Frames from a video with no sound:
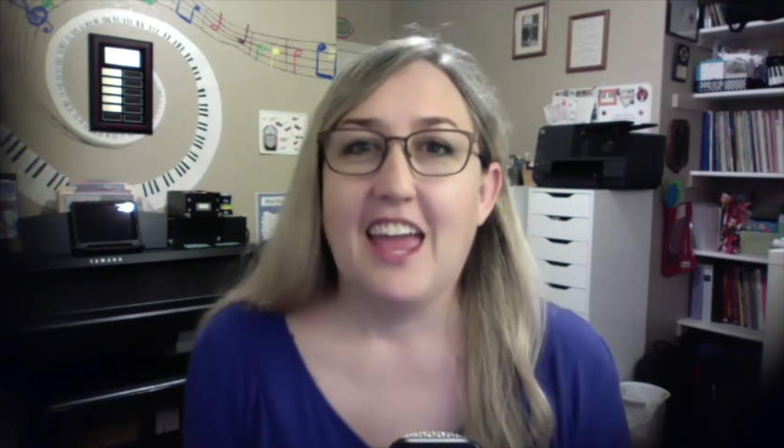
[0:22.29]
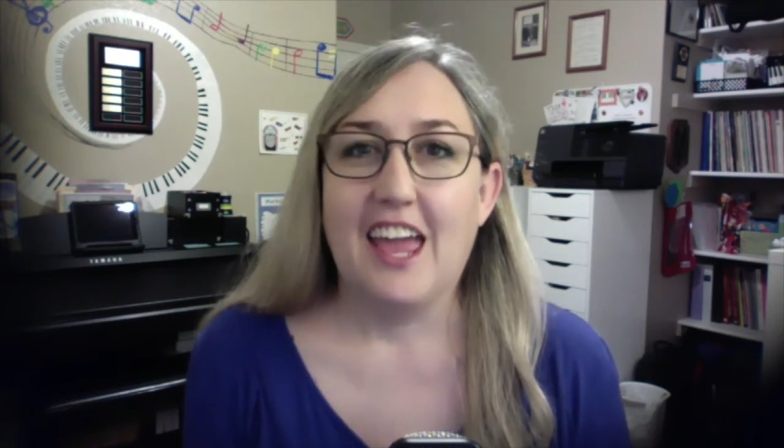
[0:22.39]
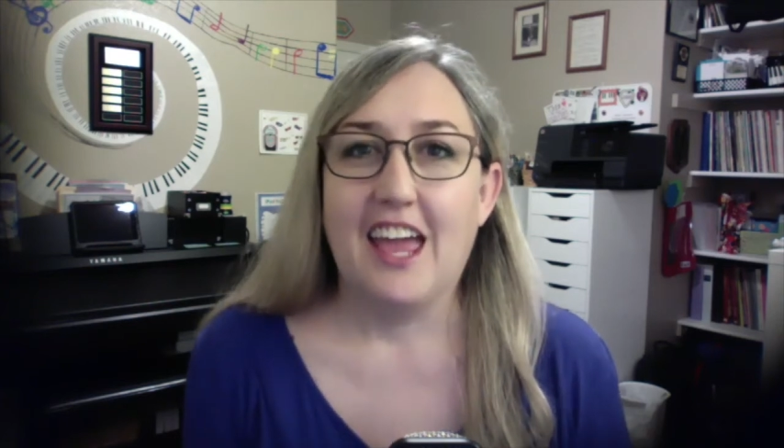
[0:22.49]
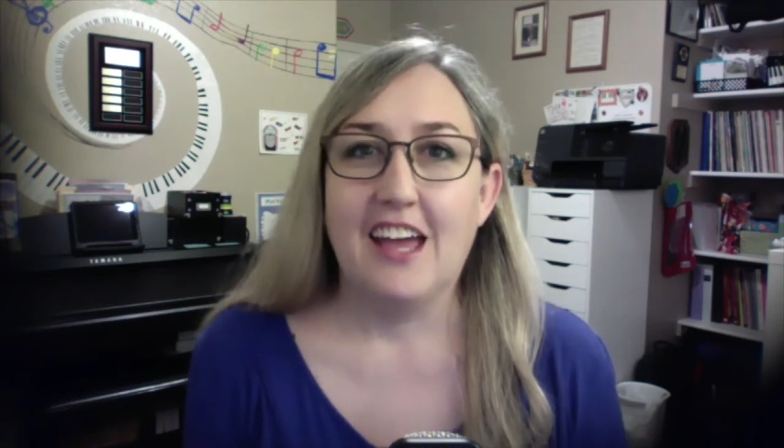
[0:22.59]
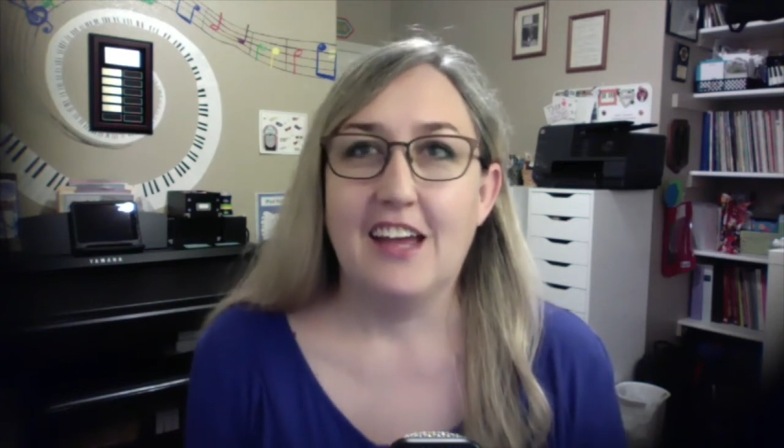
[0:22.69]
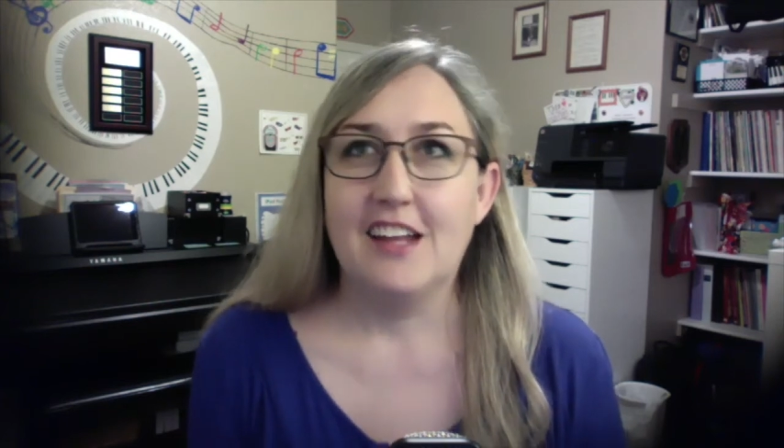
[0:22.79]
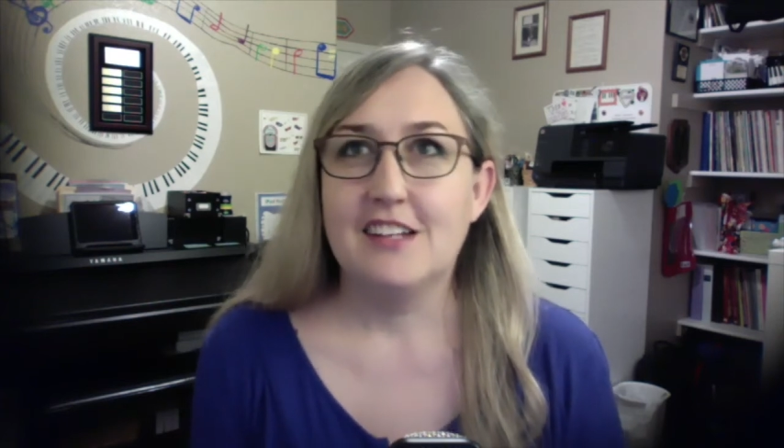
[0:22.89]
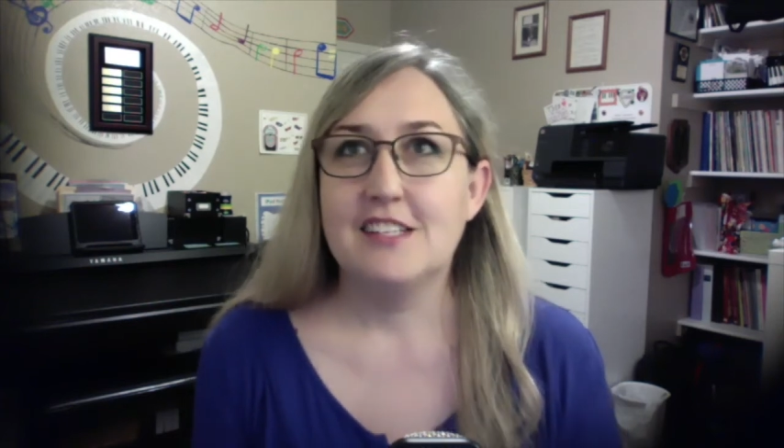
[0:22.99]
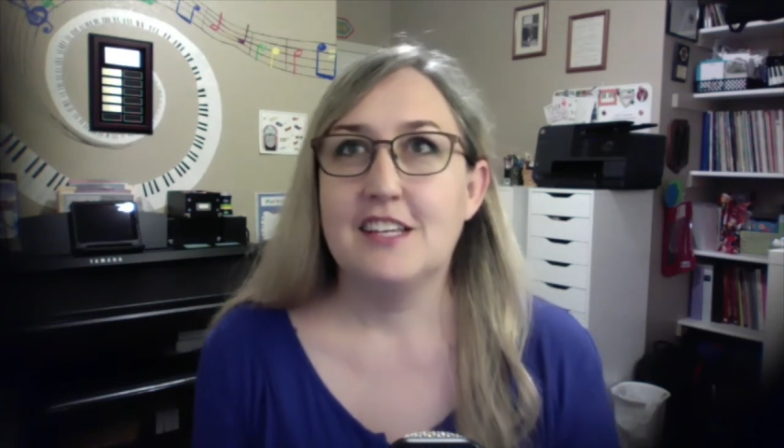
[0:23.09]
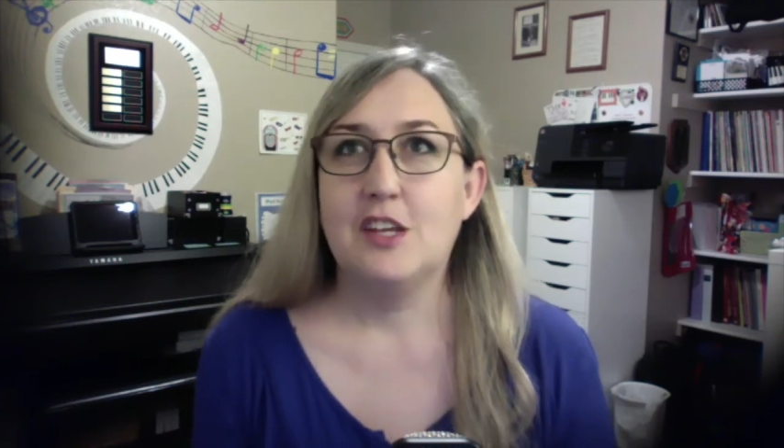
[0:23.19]

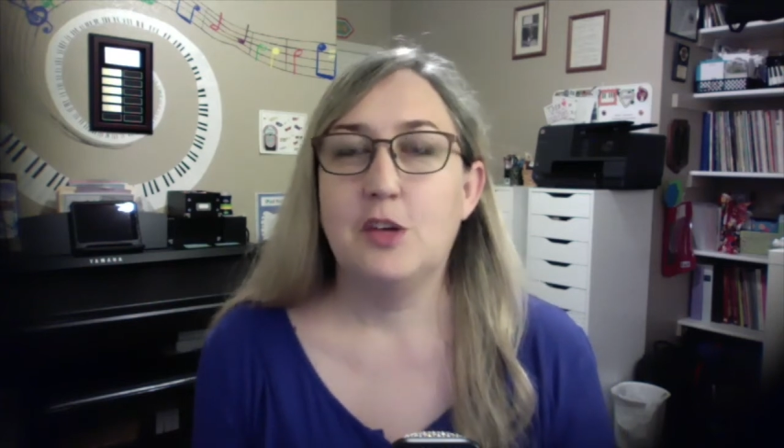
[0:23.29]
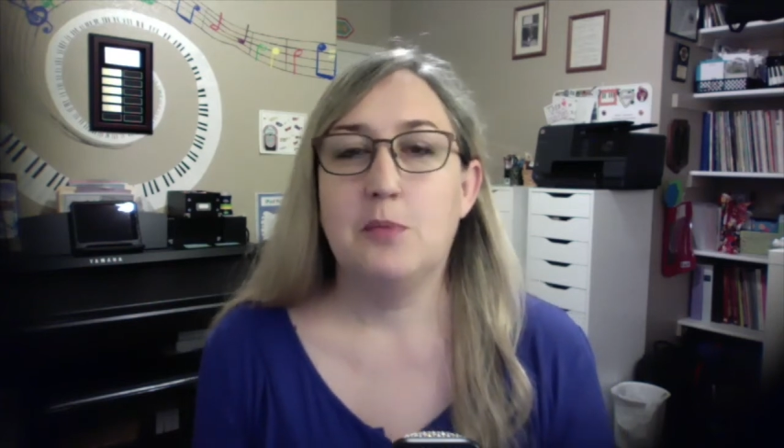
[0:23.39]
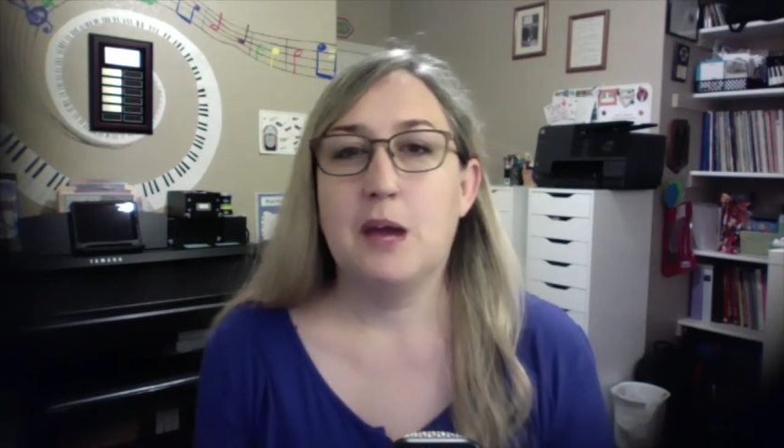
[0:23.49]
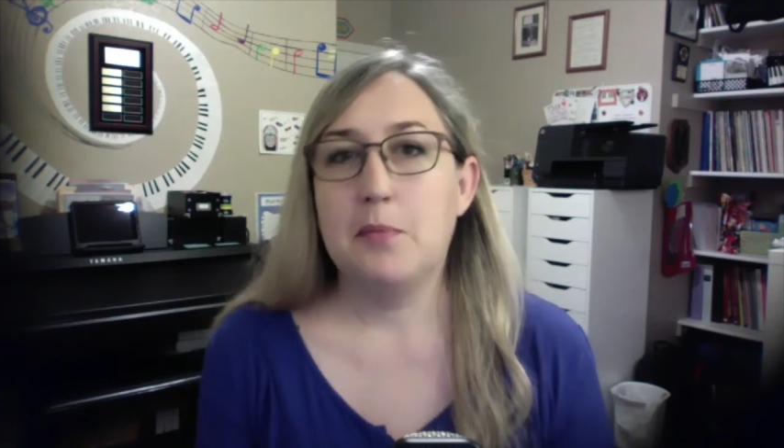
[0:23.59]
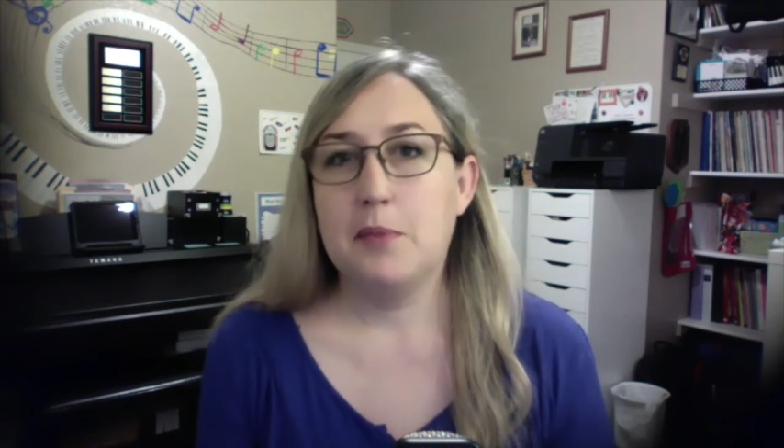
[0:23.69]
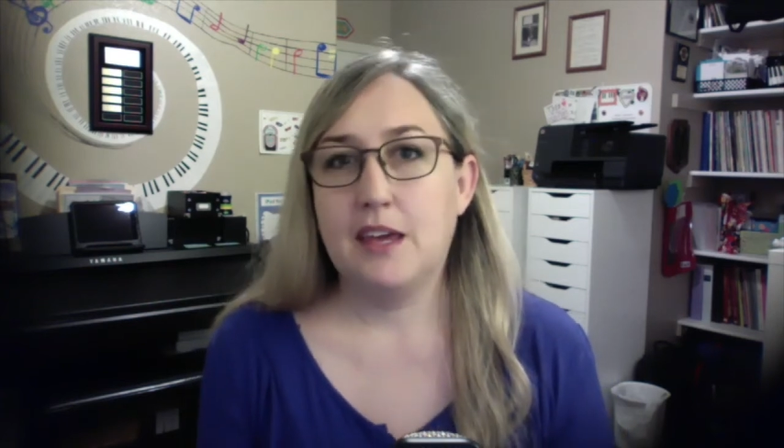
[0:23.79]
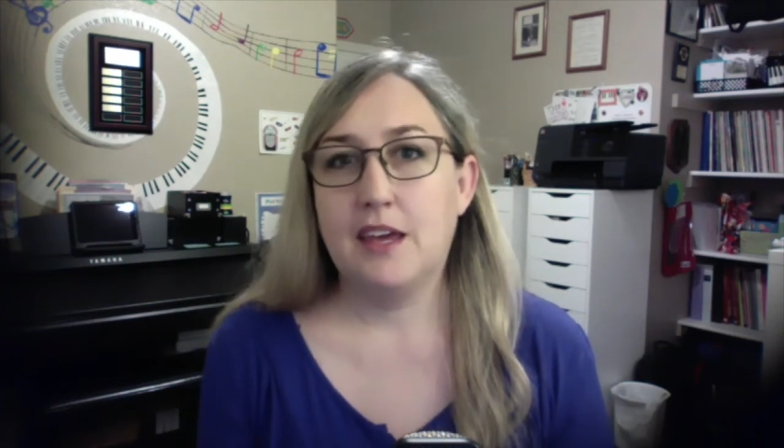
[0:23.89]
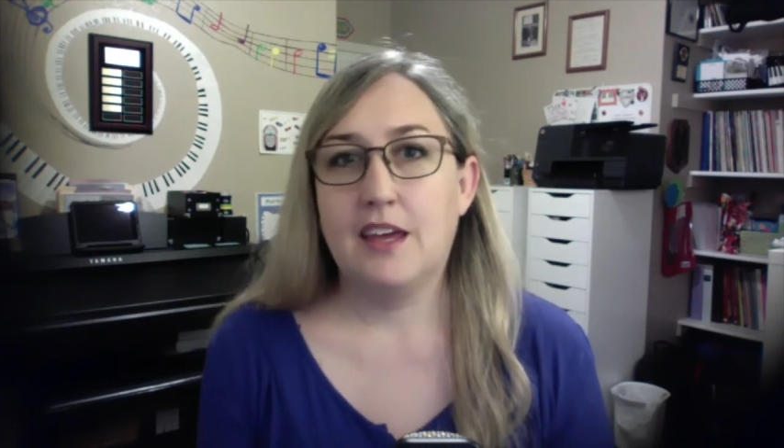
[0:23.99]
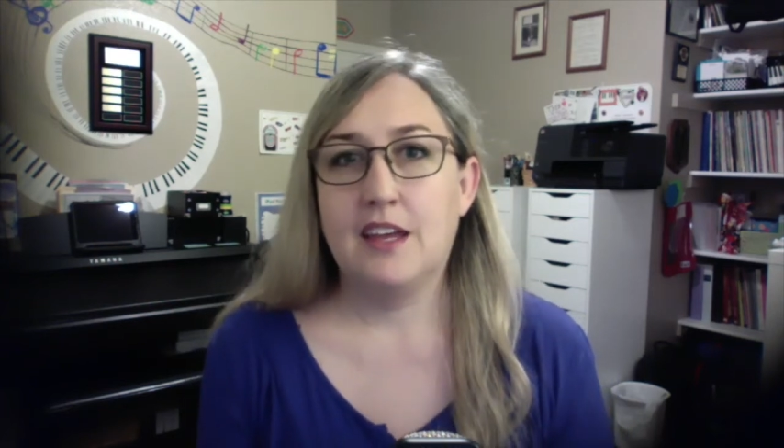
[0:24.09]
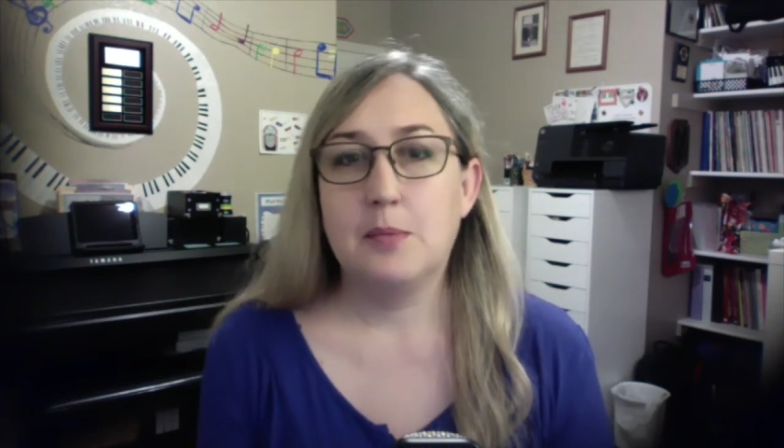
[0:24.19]
and you might
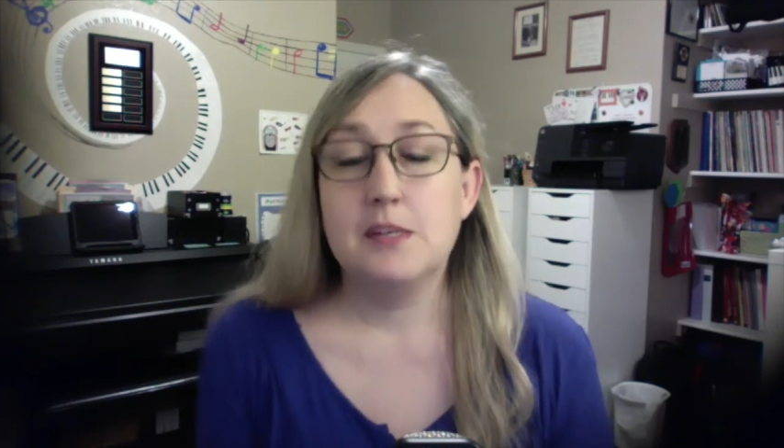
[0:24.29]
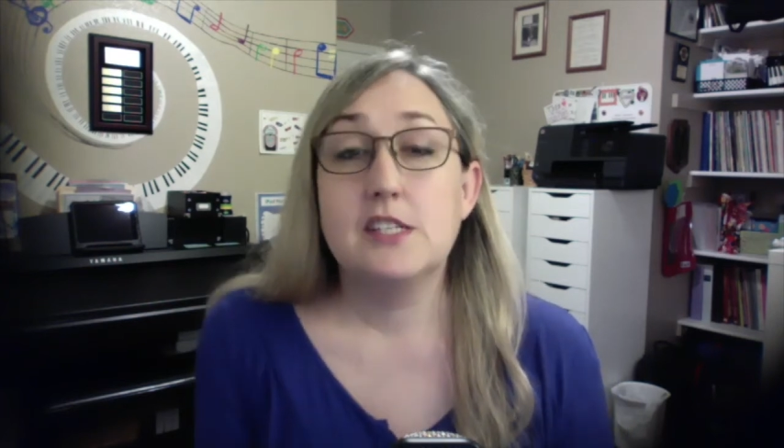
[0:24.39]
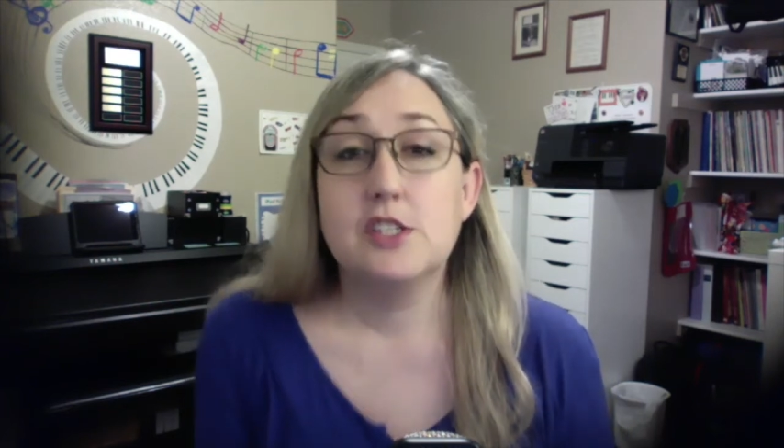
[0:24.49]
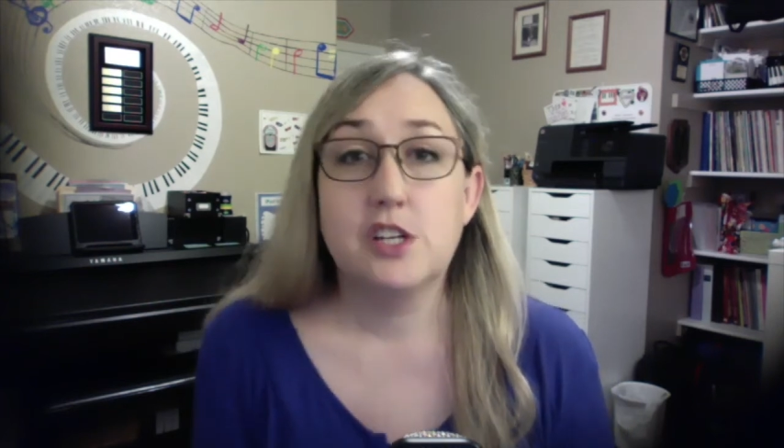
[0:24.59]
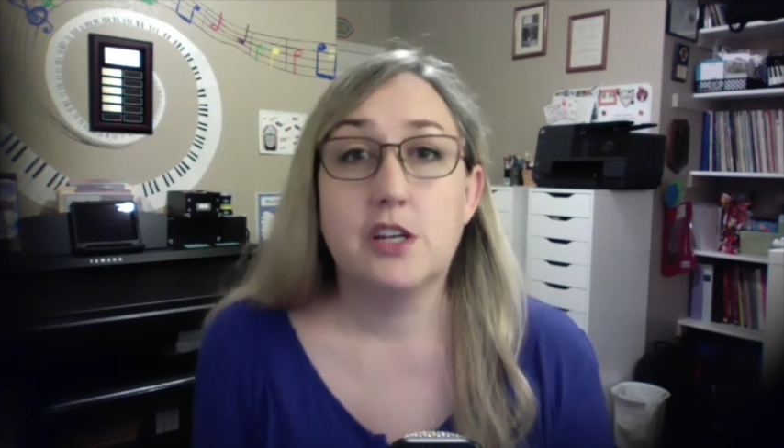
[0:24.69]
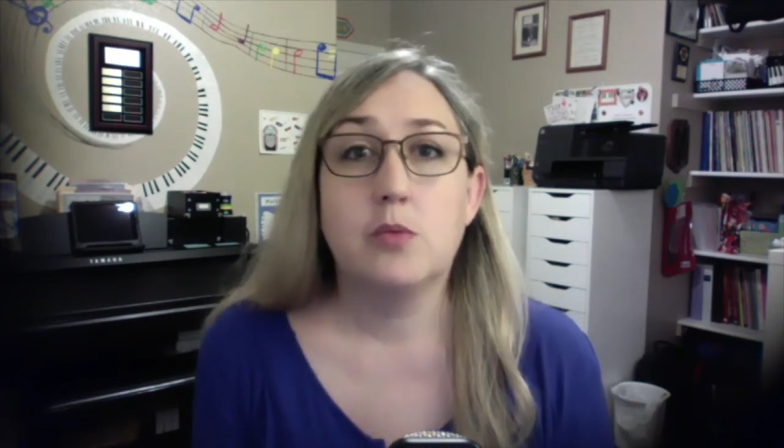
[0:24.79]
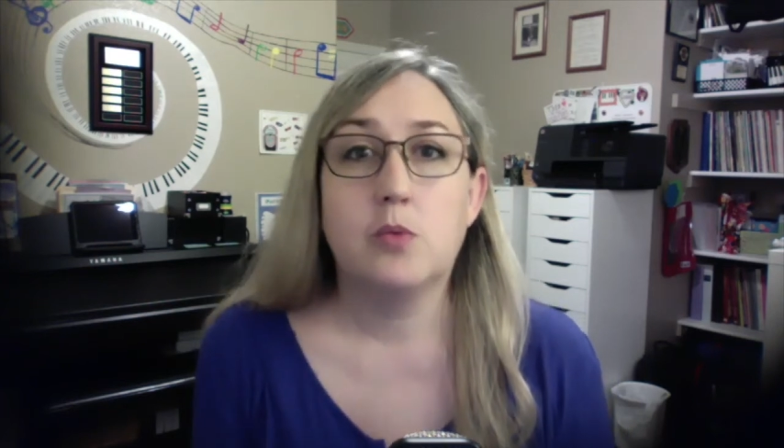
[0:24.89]
be in a position